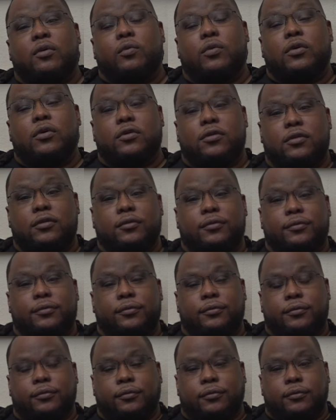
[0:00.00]
was. That
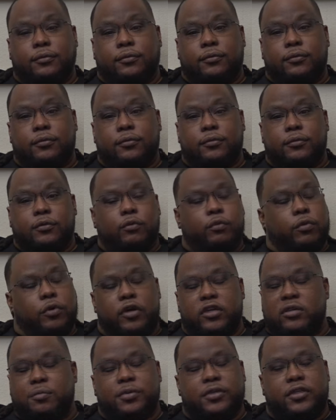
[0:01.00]
was the biggest grudge race.
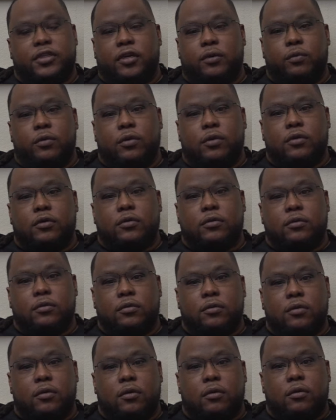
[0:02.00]
100%. Damn, Jay,
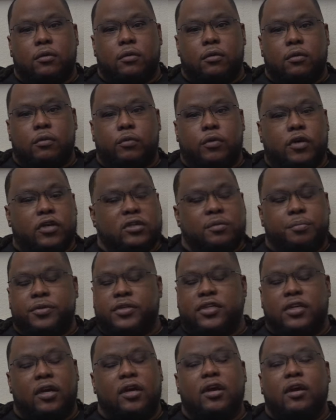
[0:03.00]
you made history.
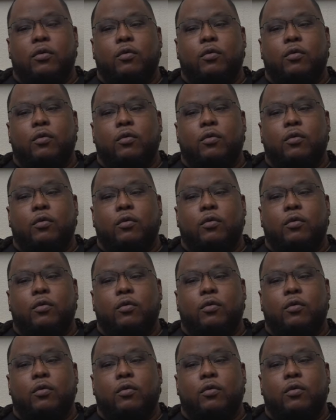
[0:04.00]
100%.